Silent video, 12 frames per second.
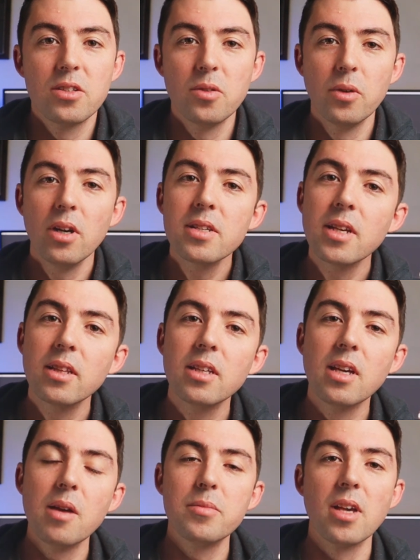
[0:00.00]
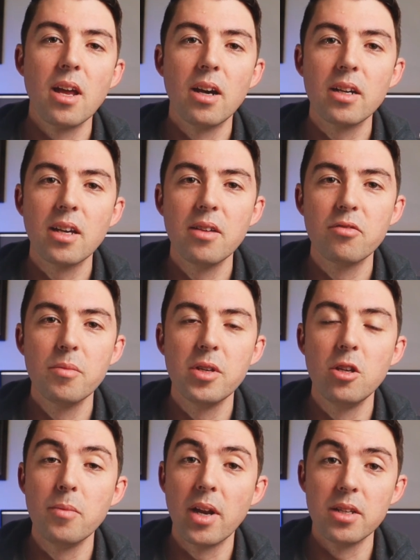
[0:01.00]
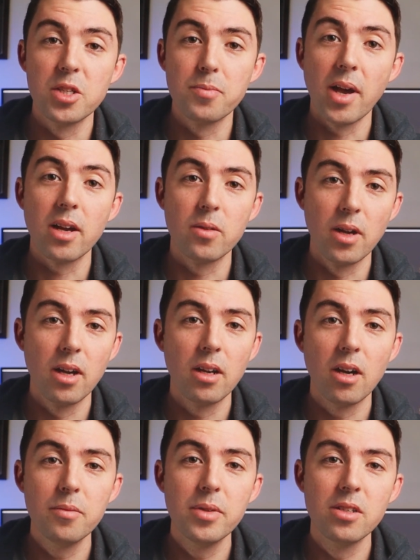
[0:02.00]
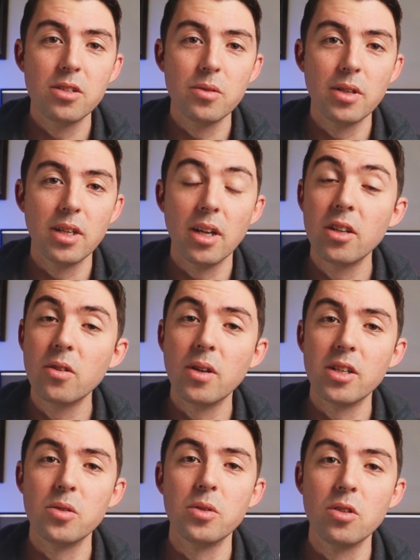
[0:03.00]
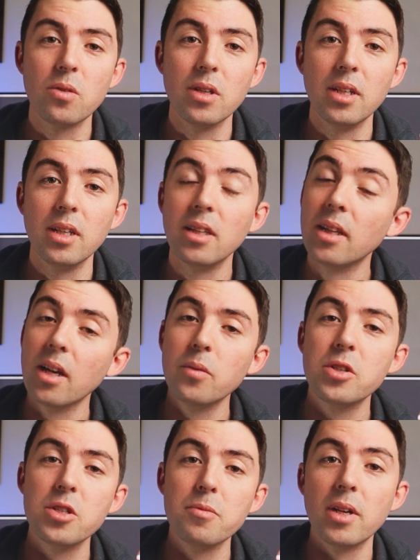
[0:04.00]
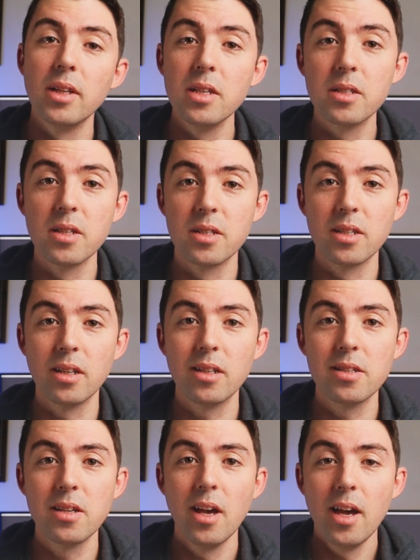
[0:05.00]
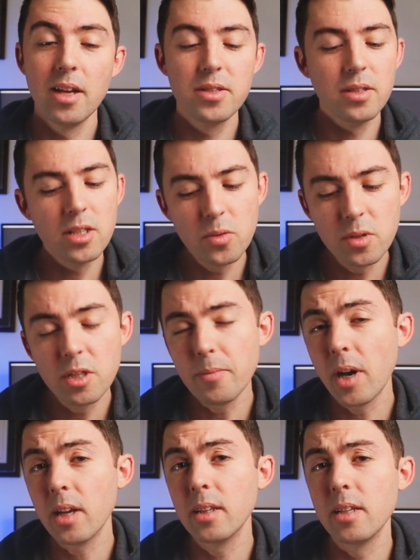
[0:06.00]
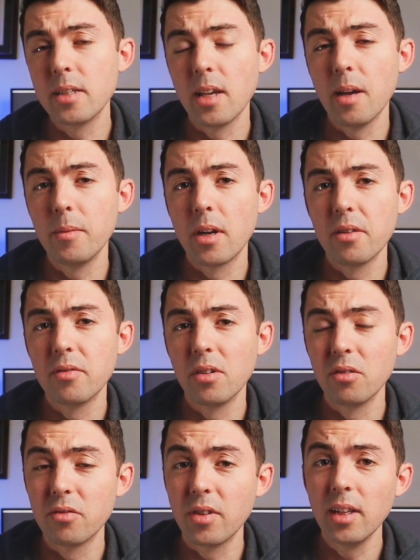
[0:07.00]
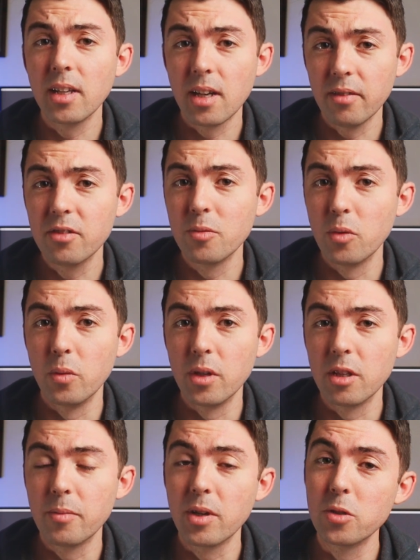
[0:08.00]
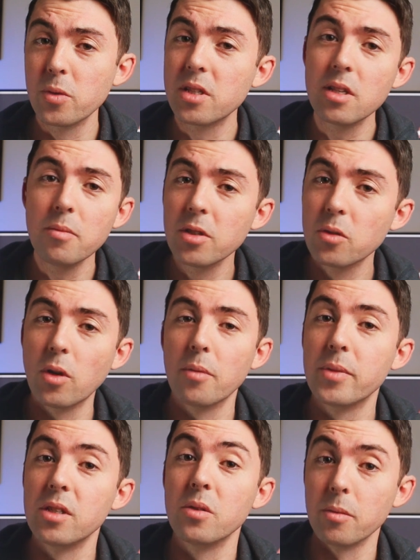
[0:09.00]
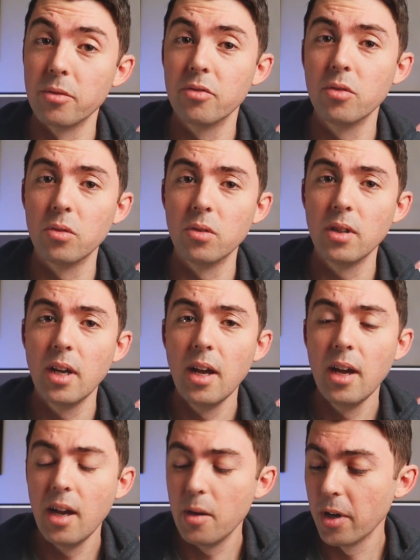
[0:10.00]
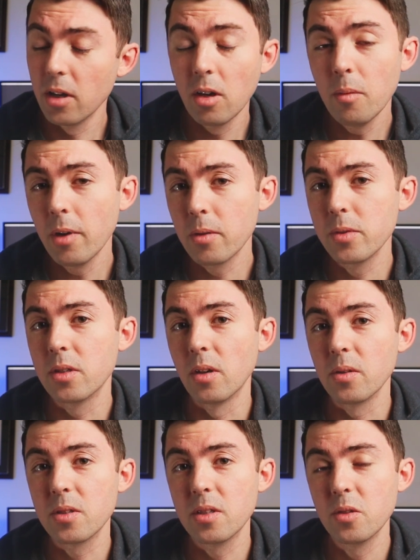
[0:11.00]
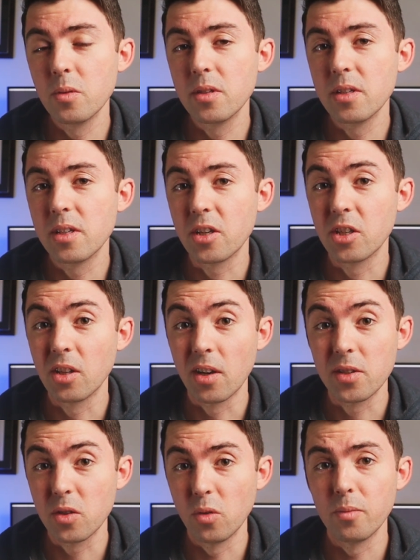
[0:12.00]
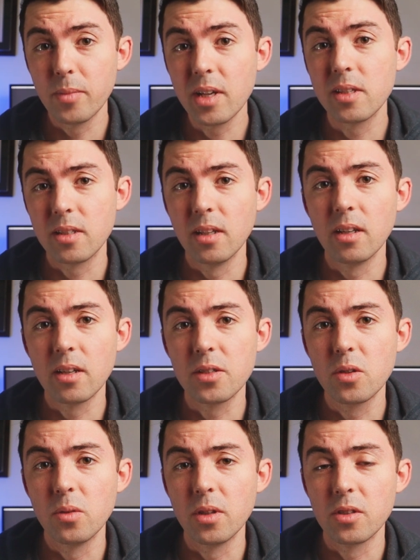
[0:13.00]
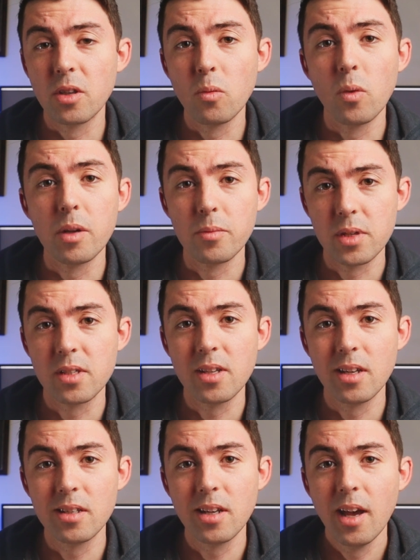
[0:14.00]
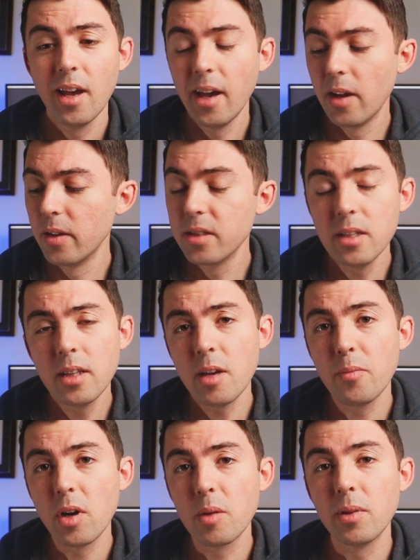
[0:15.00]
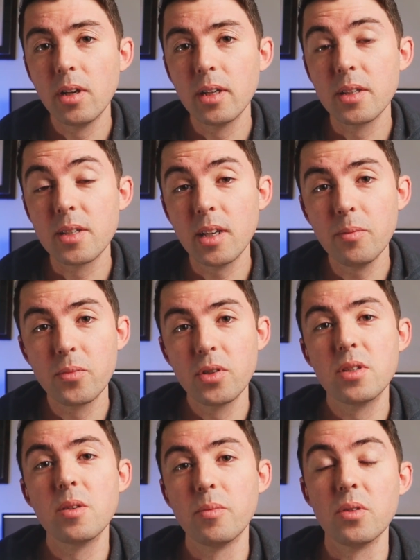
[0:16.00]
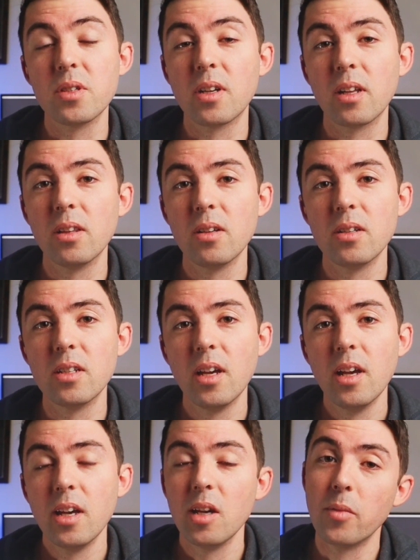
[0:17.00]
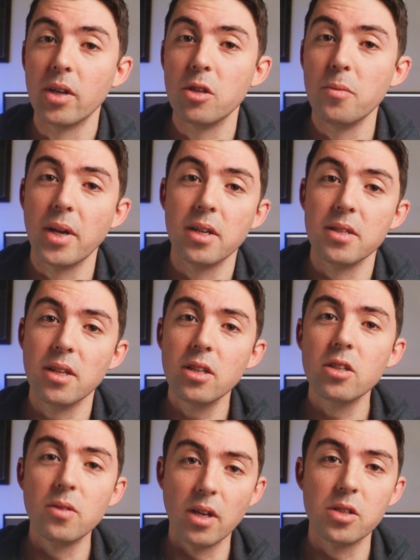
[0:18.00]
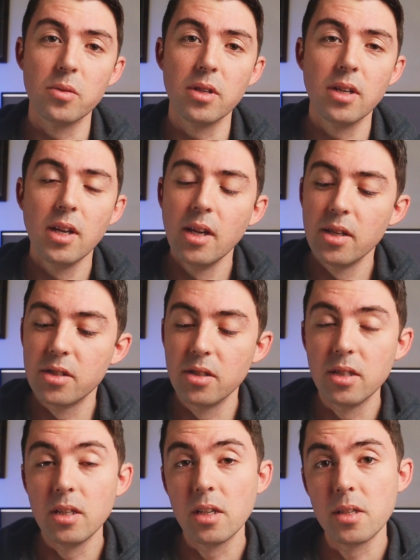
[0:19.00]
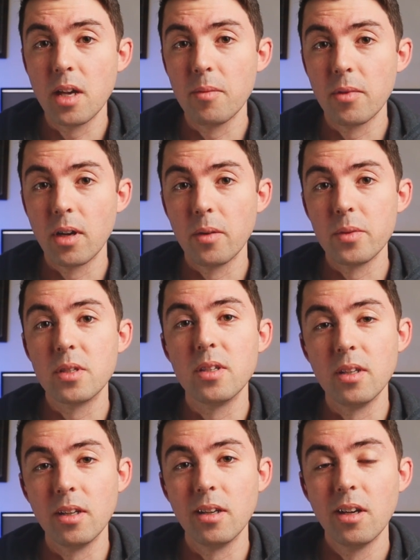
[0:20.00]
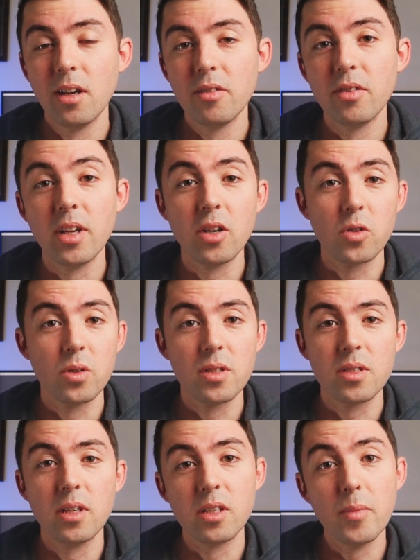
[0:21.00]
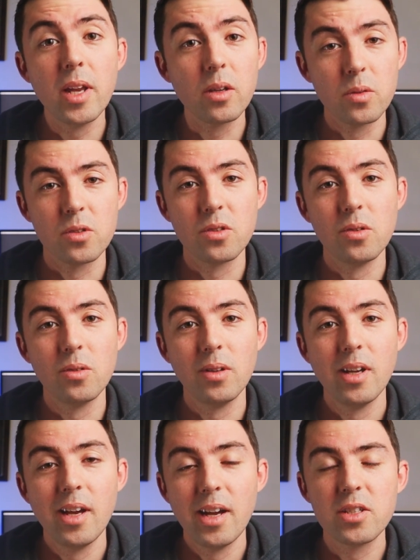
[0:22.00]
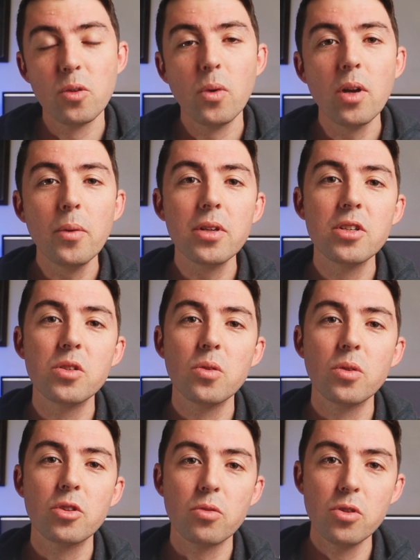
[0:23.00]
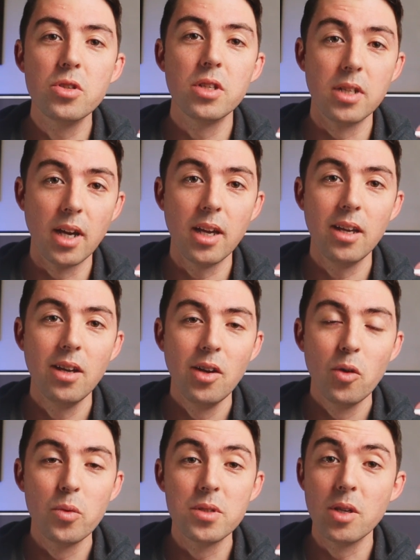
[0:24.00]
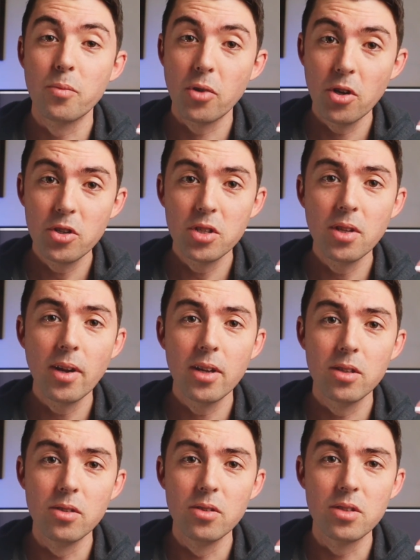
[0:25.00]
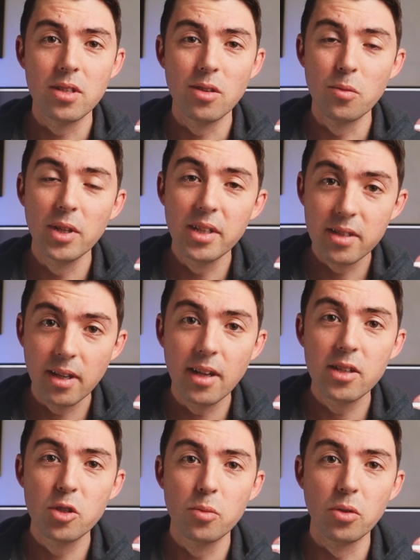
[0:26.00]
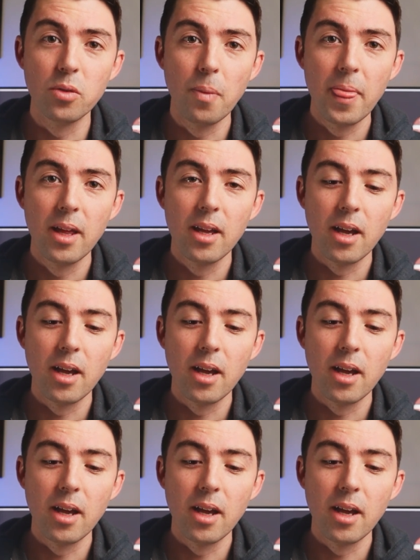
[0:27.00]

So when I sat the GAMSAT, I came from a humanities background. I'd been doing an undergraduate degree in languages and Middle Eastern studies. And so this was the part of the exam that I felt fairly comfortable with because it was similar to what I've been doing before. And when I got my results, this was the section that I scored best in. I scored in the top 1%. And I did that by applying the same principles that I'd learned in my humanities undergraduate to the exam that I was sitting for entrance into medical school. And so what I wanted to talk through today was the approach that I used in really tangible,